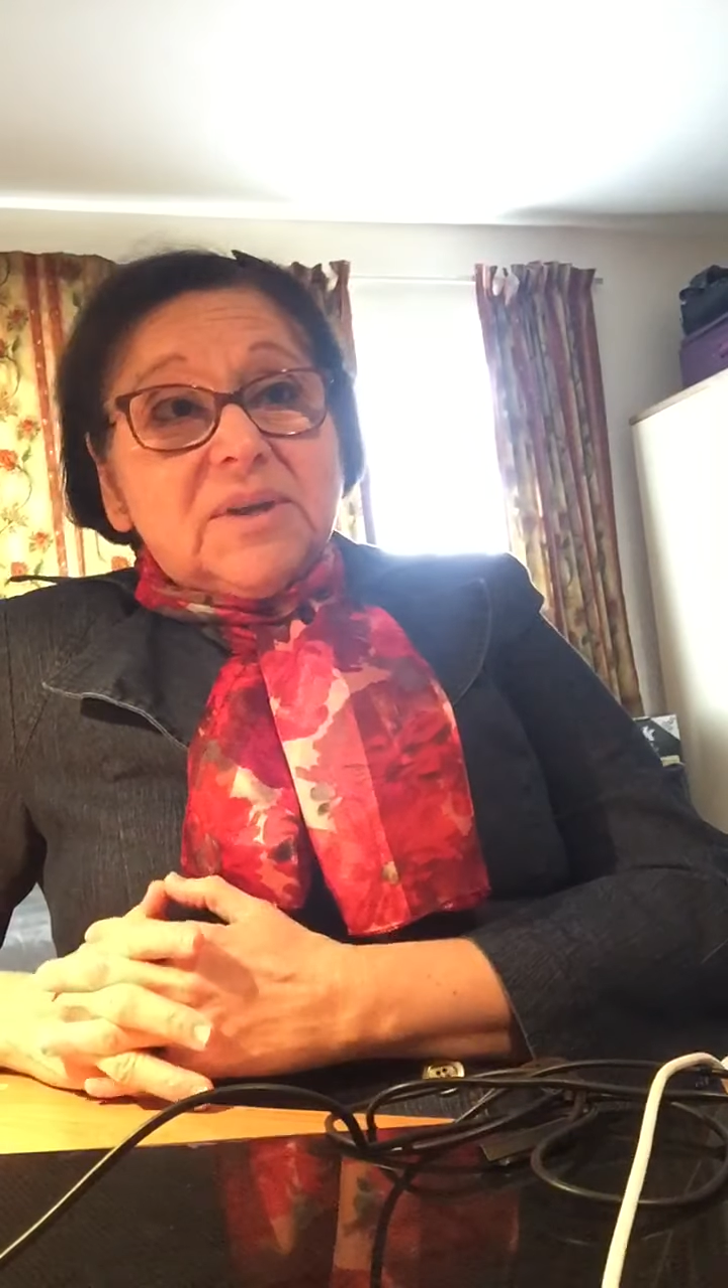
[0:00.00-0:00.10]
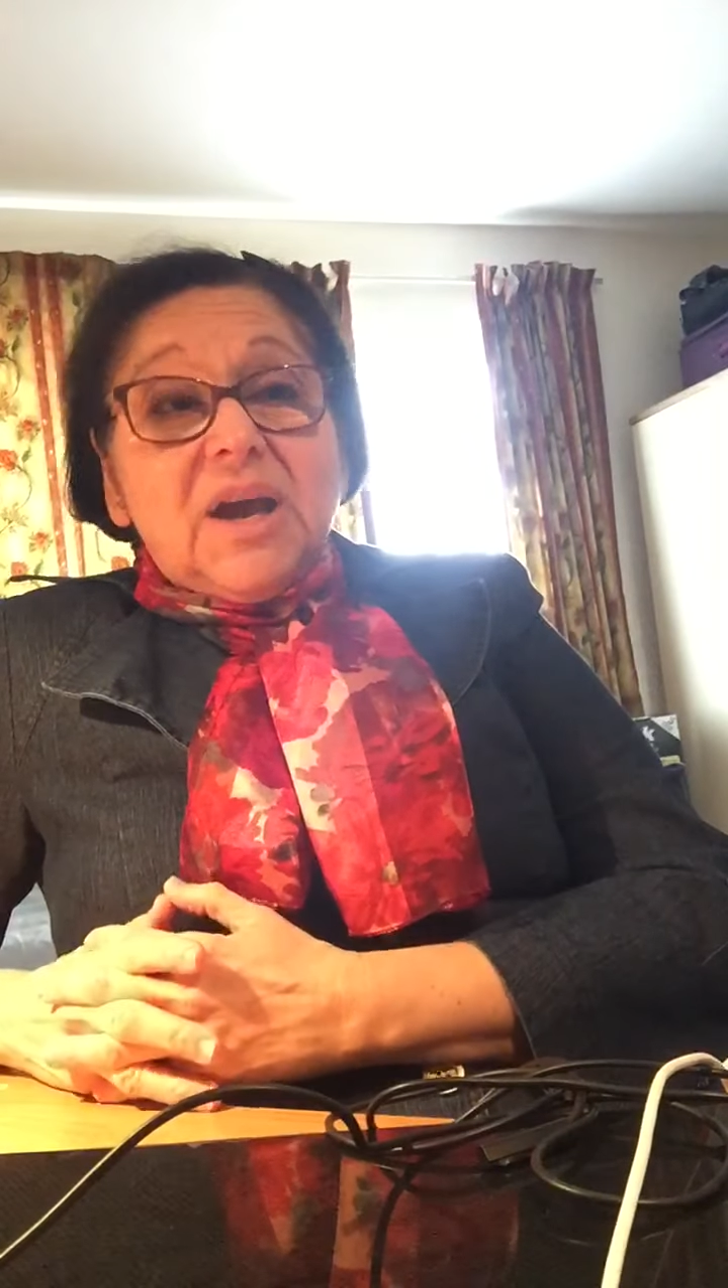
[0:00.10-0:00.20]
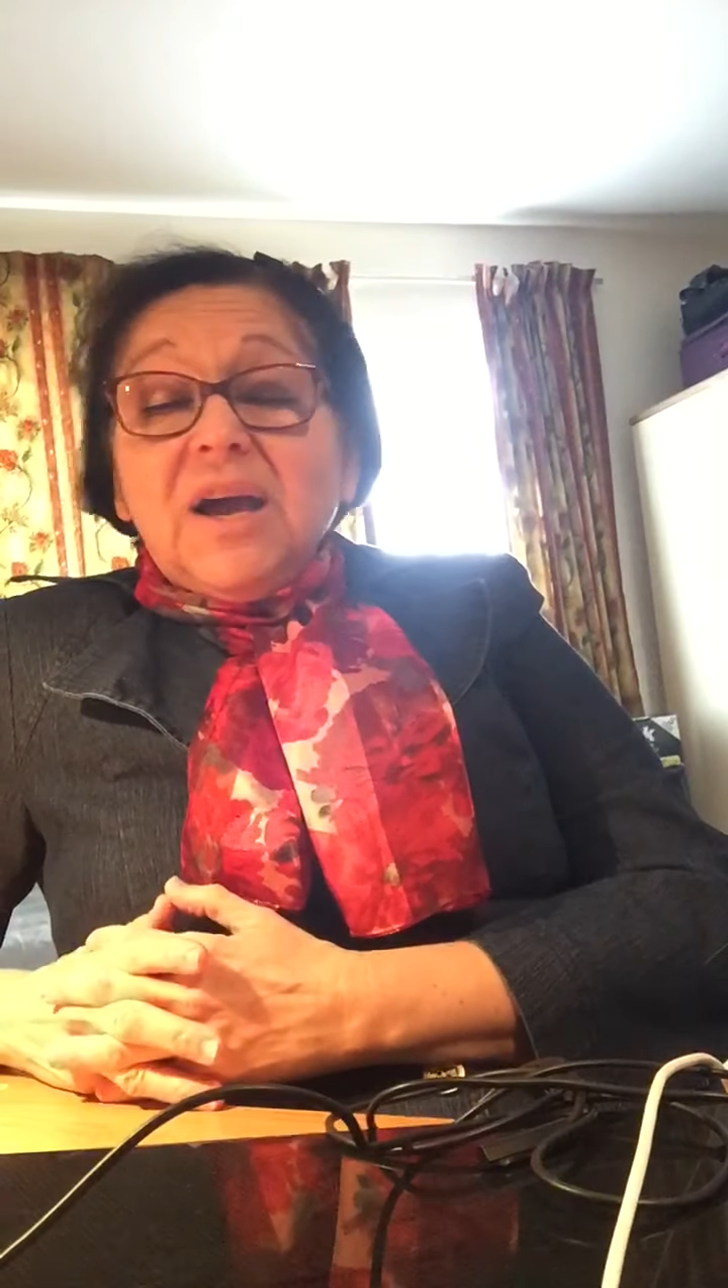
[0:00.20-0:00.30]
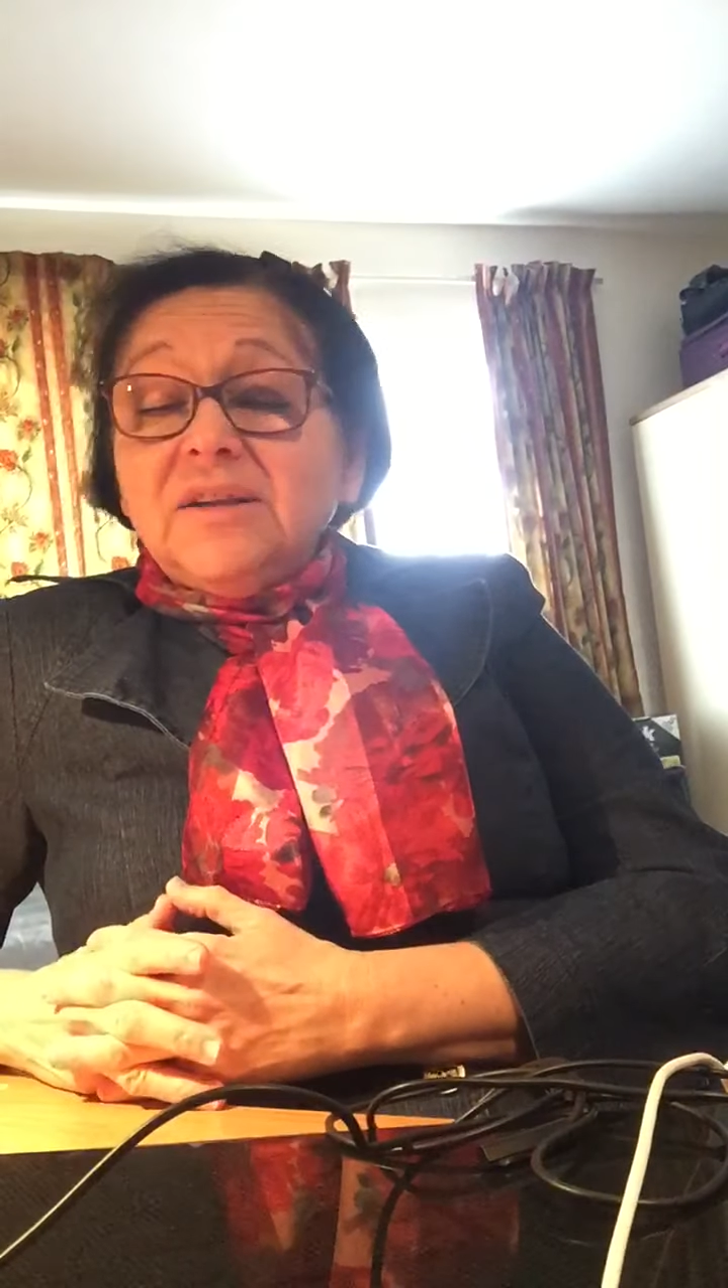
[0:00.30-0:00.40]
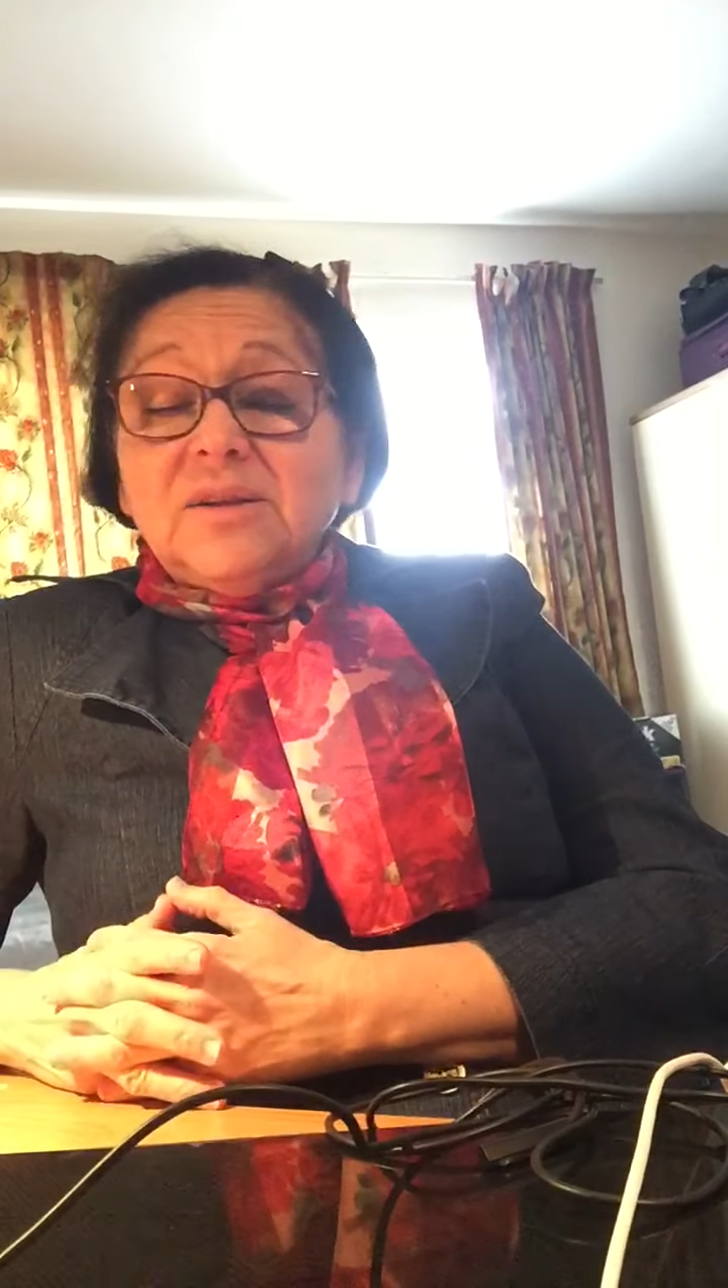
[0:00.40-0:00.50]

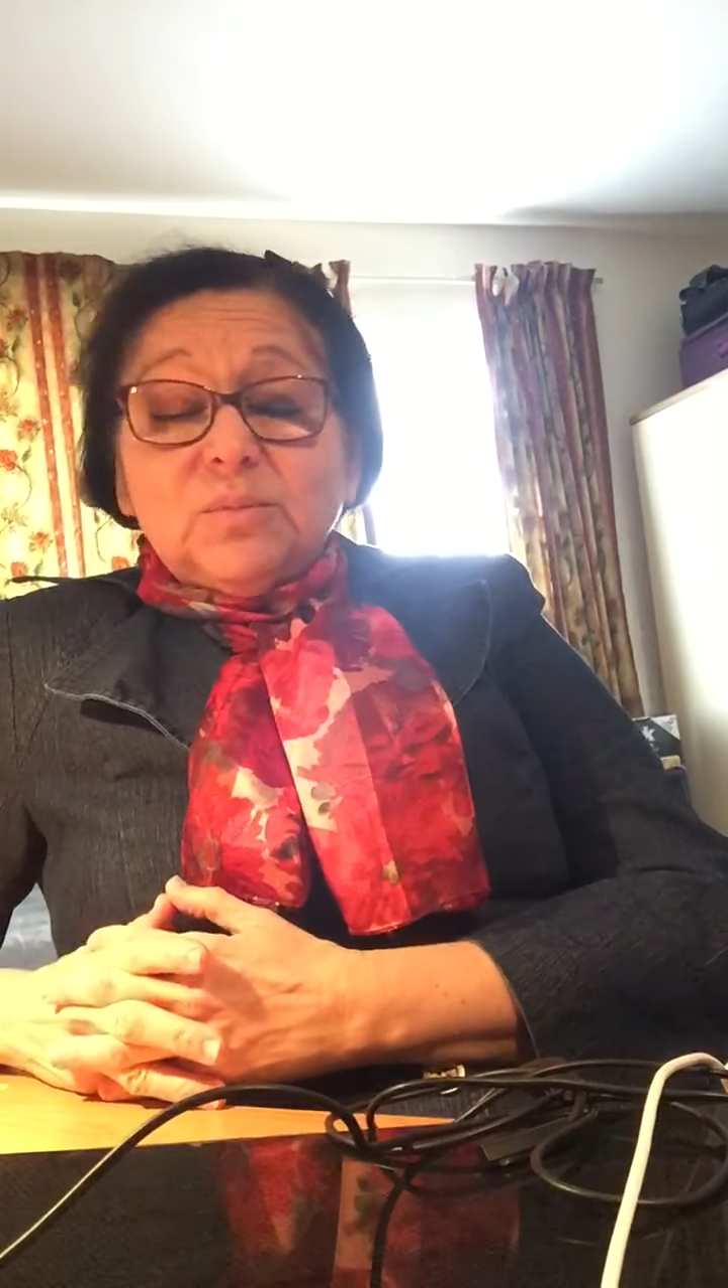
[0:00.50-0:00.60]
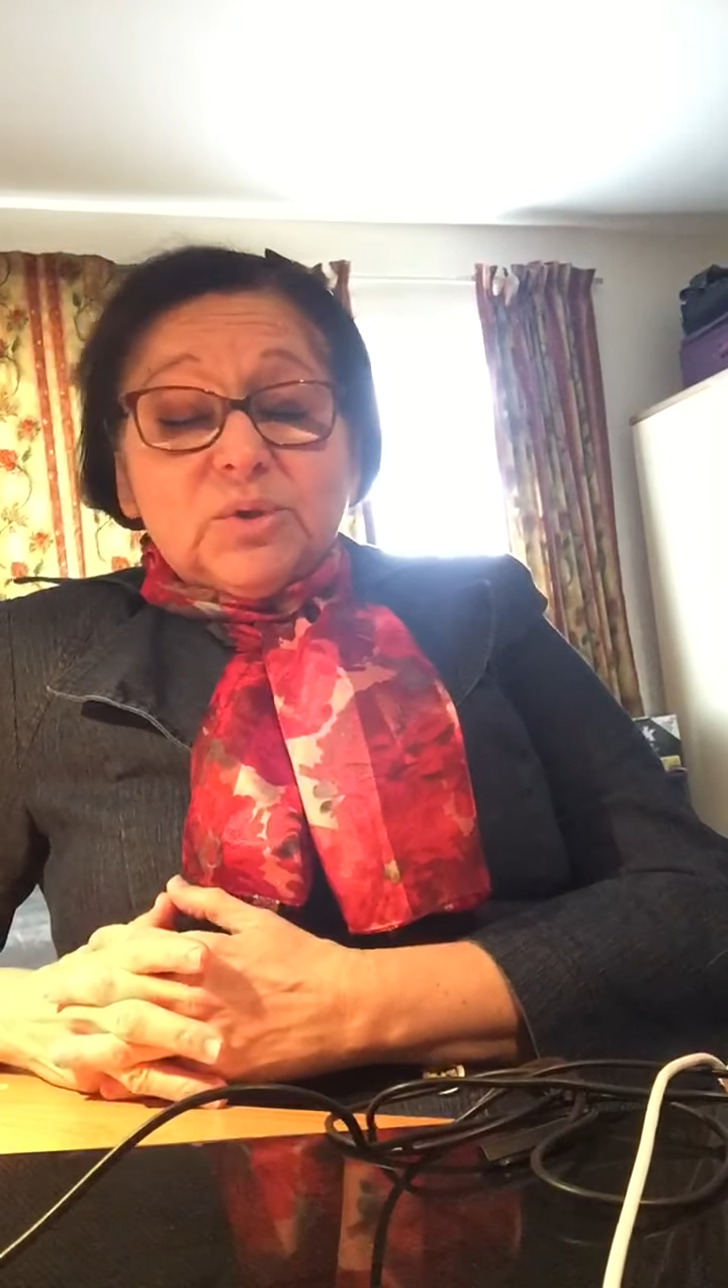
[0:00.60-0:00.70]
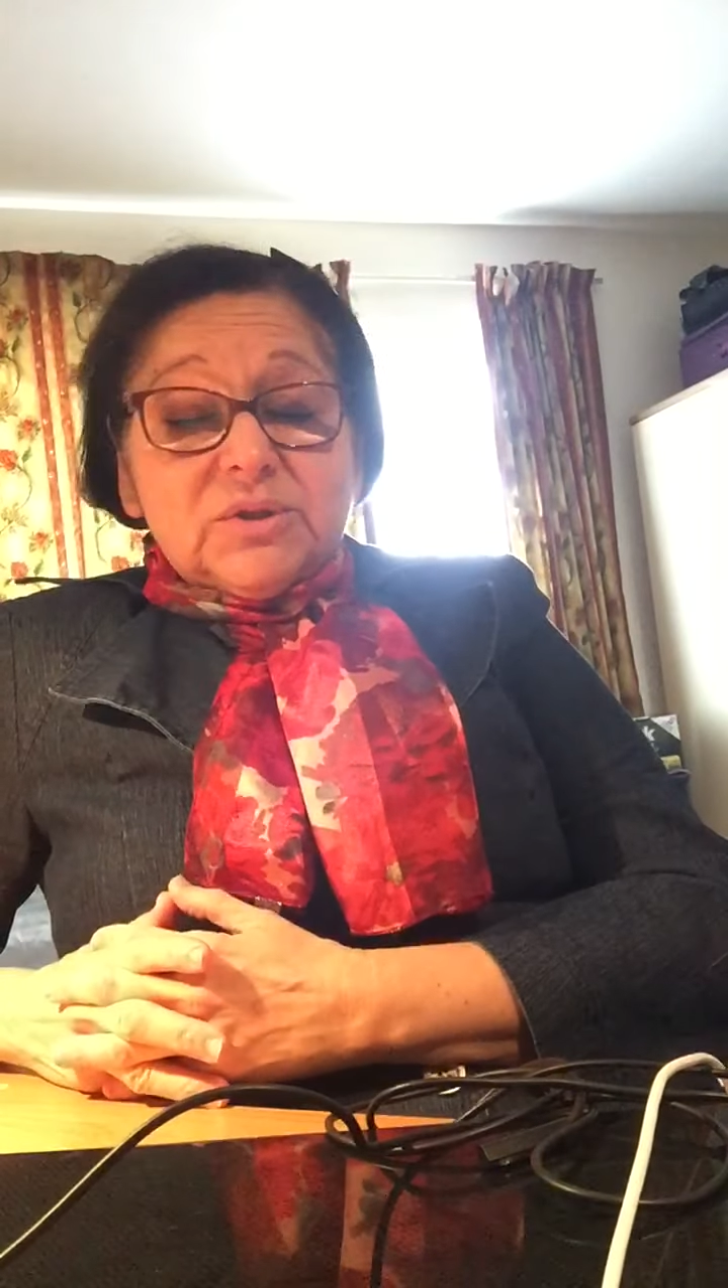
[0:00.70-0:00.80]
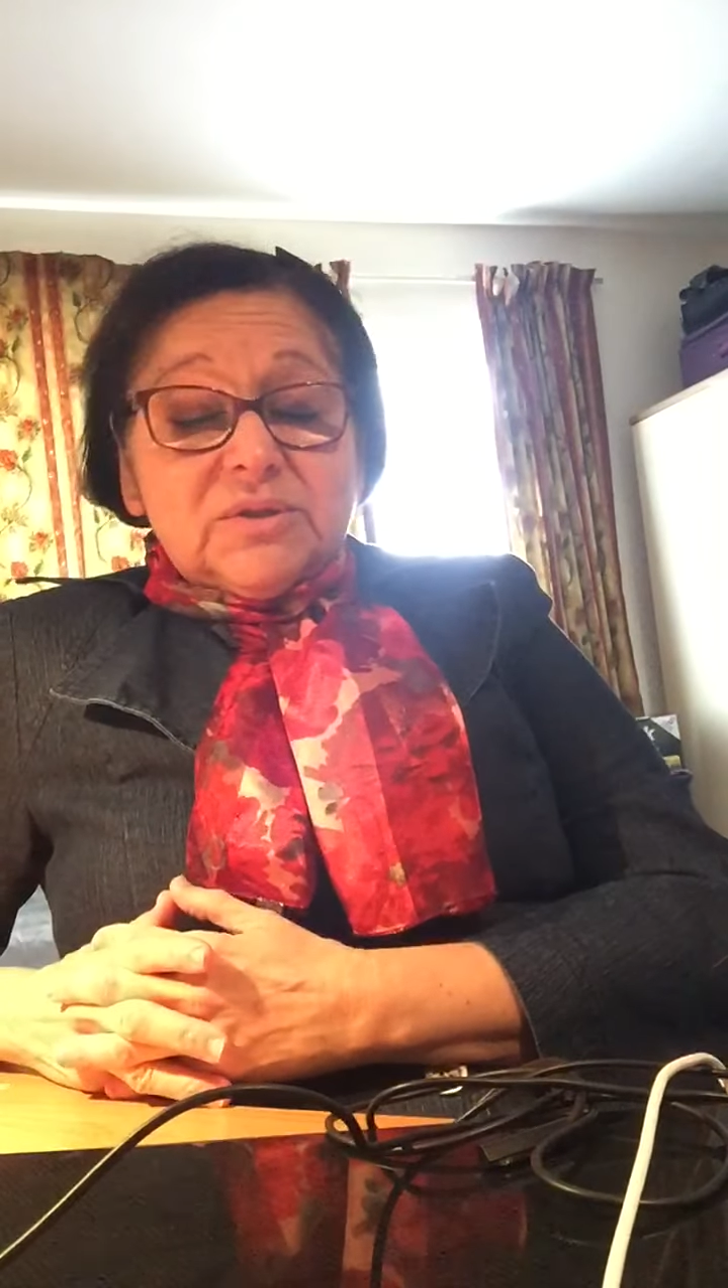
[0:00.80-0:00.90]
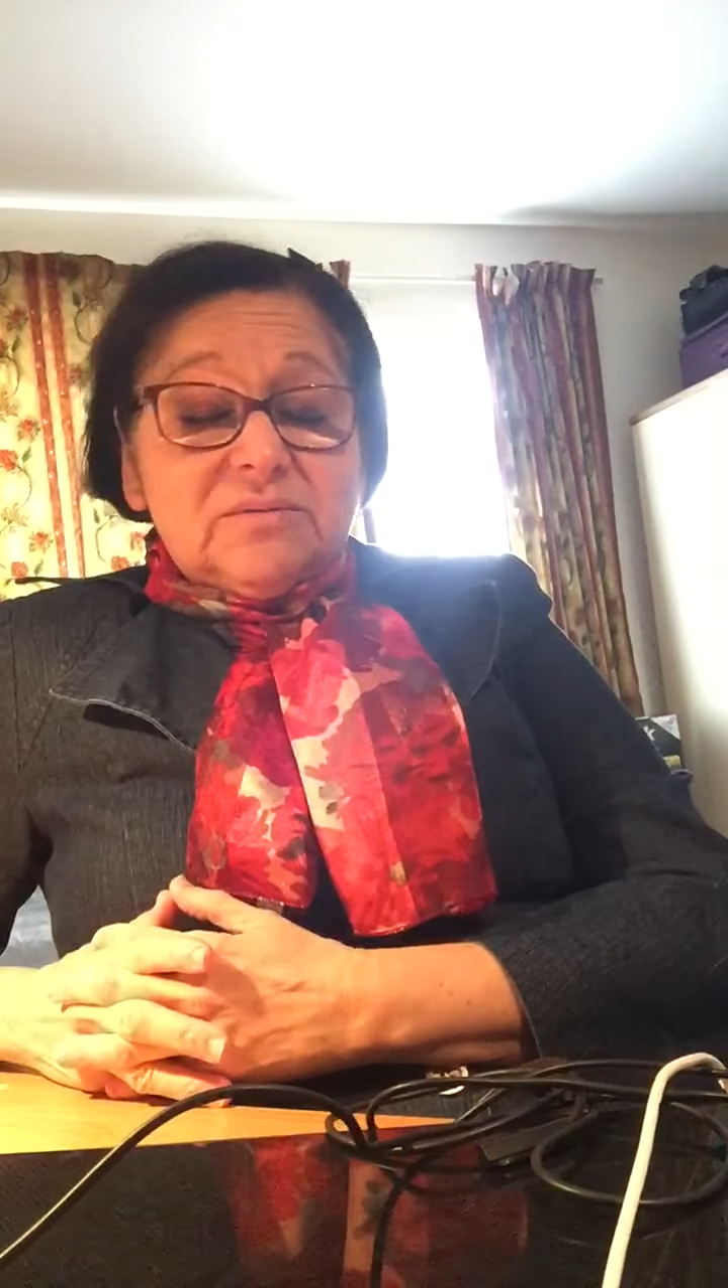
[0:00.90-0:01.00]
and the
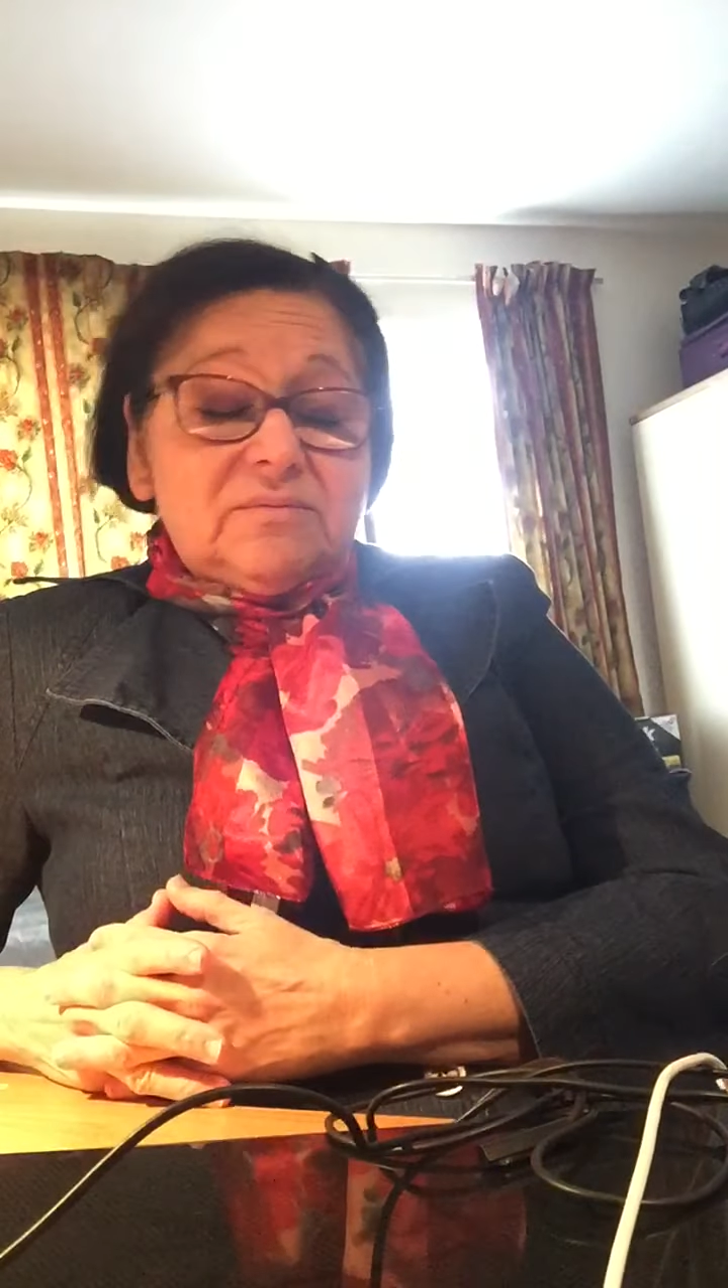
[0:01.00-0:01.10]
most